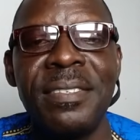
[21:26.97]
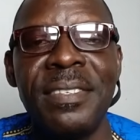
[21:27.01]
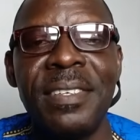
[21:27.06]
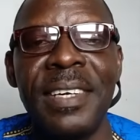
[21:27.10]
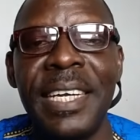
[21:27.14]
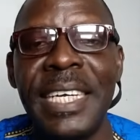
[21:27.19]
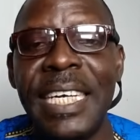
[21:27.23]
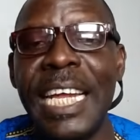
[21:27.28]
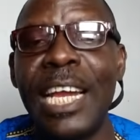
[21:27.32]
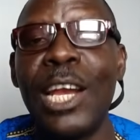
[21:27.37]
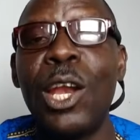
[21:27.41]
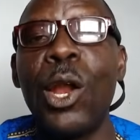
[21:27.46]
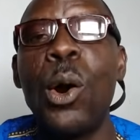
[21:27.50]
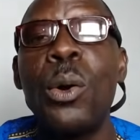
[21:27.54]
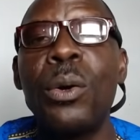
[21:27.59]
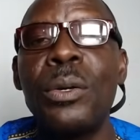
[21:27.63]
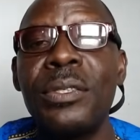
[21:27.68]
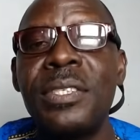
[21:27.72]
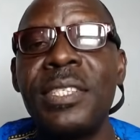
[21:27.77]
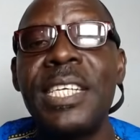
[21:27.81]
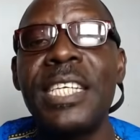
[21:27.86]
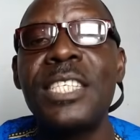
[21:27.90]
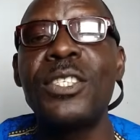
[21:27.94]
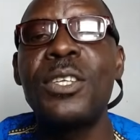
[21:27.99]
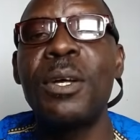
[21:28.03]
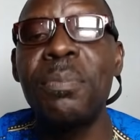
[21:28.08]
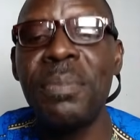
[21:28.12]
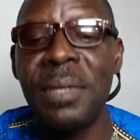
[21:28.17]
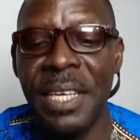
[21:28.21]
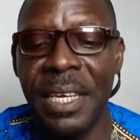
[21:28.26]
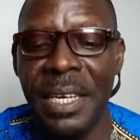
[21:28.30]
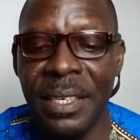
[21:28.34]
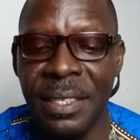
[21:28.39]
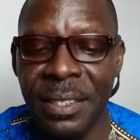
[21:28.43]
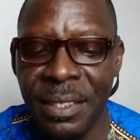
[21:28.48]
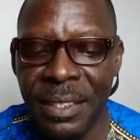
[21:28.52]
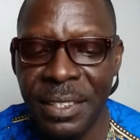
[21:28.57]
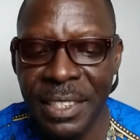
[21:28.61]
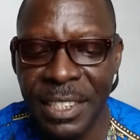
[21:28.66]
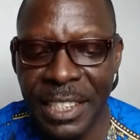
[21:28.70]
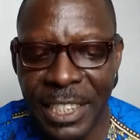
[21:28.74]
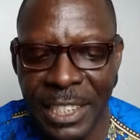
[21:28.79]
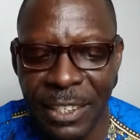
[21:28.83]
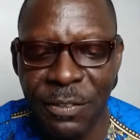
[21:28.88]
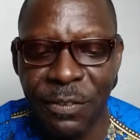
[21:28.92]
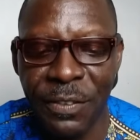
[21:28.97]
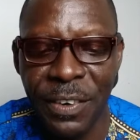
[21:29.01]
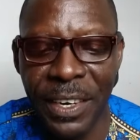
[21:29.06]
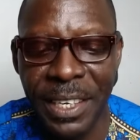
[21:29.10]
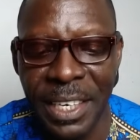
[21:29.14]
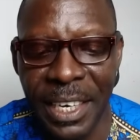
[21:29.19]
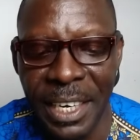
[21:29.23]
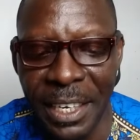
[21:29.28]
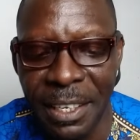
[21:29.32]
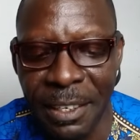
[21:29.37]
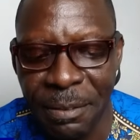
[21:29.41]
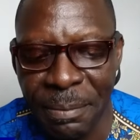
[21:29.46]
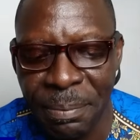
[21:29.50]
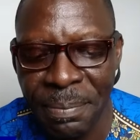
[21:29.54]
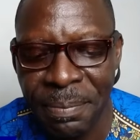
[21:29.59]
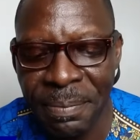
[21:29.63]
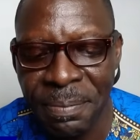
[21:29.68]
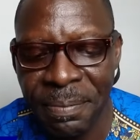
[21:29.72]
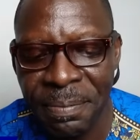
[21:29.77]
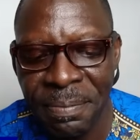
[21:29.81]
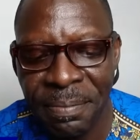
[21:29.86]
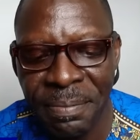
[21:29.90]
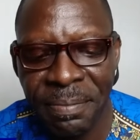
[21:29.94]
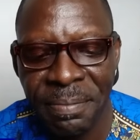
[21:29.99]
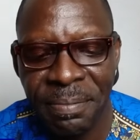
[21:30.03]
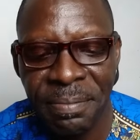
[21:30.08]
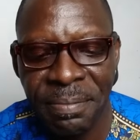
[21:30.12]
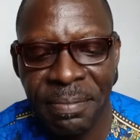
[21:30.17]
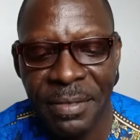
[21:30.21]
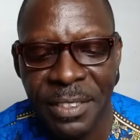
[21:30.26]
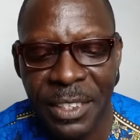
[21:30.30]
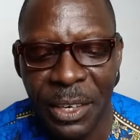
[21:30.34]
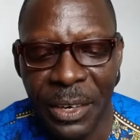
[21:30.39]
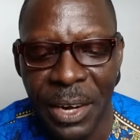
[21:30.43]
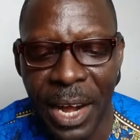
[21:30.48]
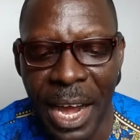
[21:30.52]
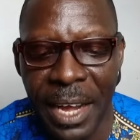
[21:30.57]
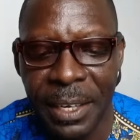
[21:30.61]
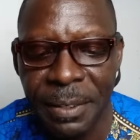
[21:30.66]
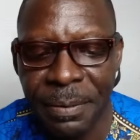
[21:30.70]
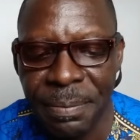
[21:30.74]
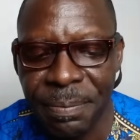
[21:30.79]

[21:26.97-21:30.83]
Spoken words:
the law says something differently. All right?